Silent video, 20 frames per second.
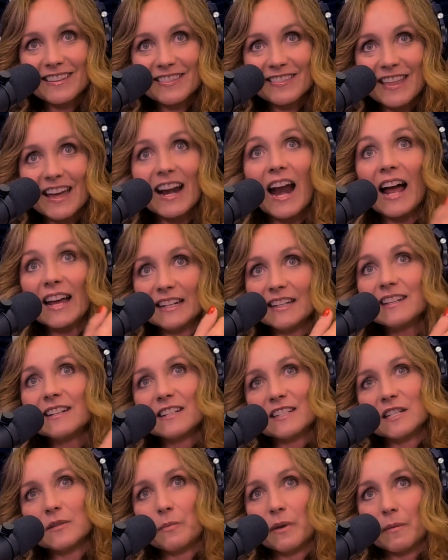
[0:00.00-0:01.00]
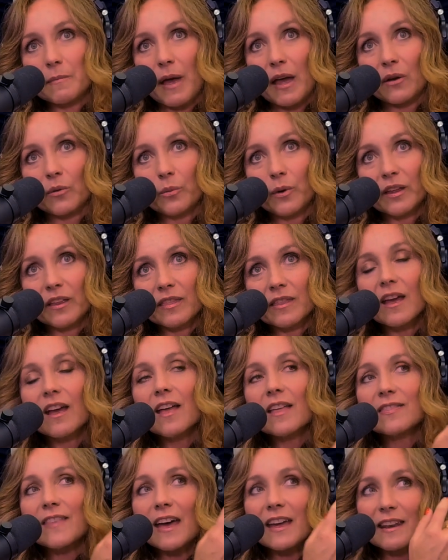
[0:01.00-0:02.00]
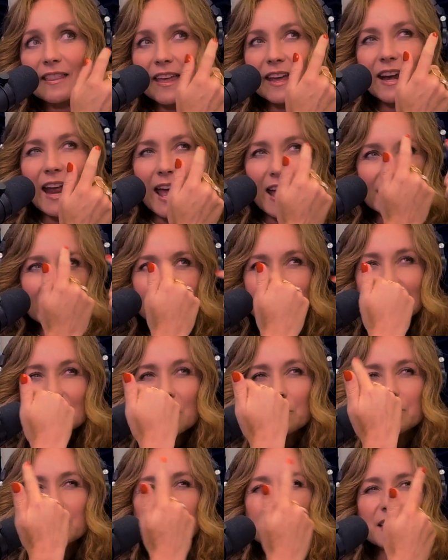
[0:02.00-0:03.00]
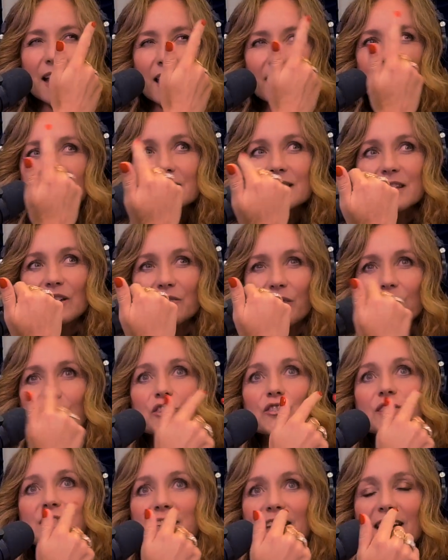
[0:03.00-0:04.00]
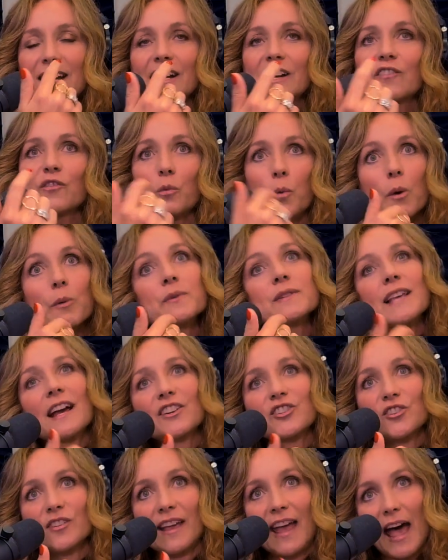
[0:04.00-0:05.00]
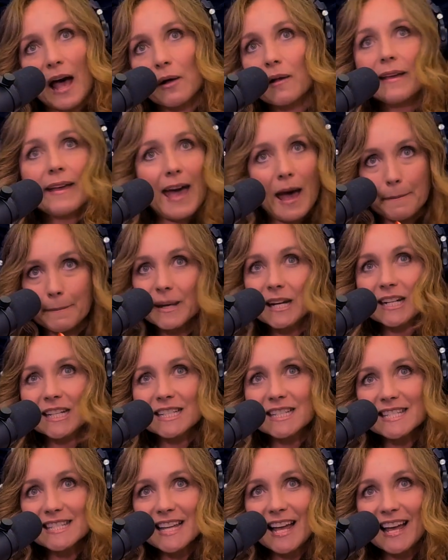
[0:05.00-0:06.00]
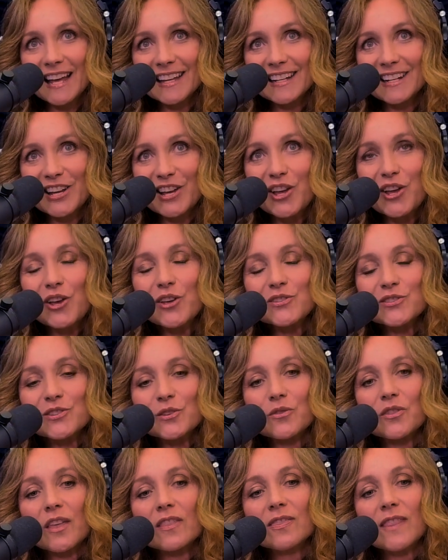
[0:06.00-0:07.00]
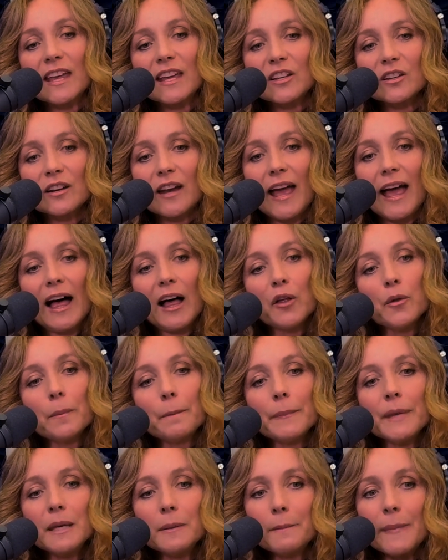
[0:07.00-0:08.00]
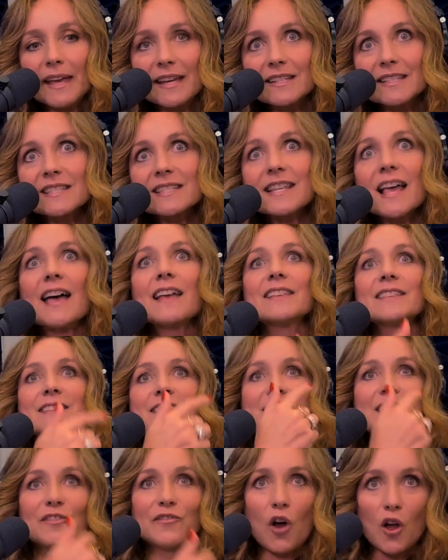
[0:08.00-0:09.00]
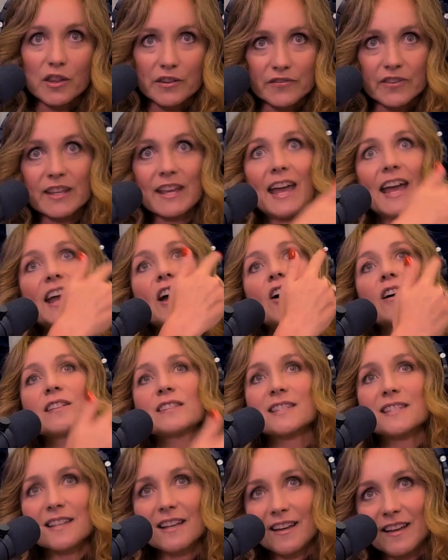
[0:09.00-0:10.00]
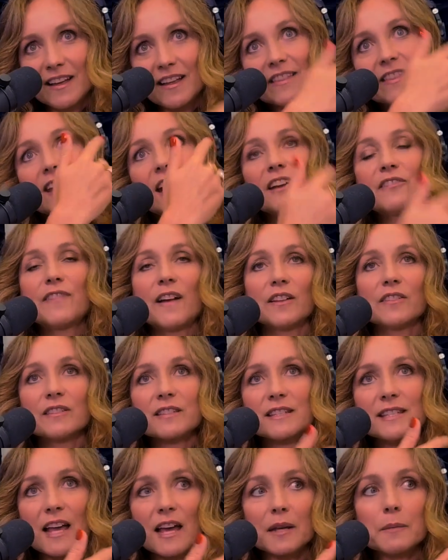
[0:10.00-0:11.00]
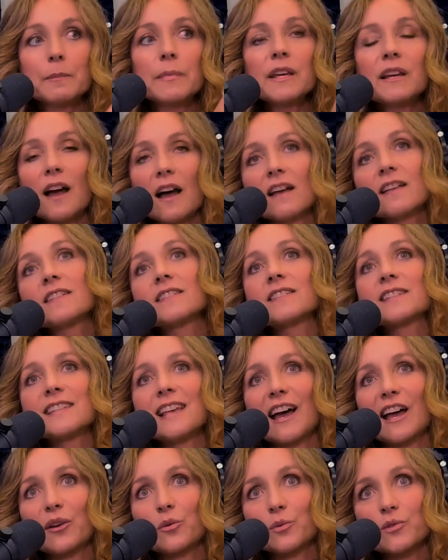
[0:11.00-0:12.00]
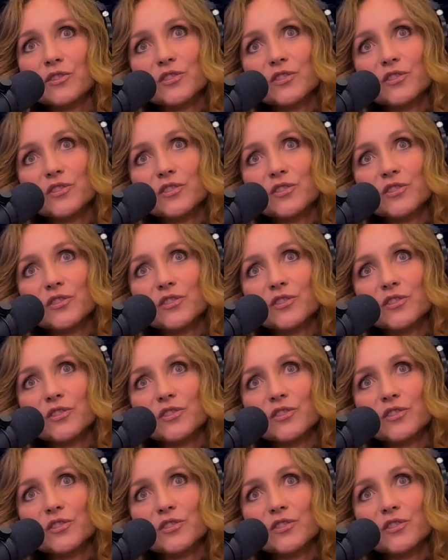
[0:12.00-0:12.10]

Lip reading: that I needed to be met with, that had some sense of understanding of what was actually happening inside. So then they could help me make sense of all of the chaos that I felt inside because I was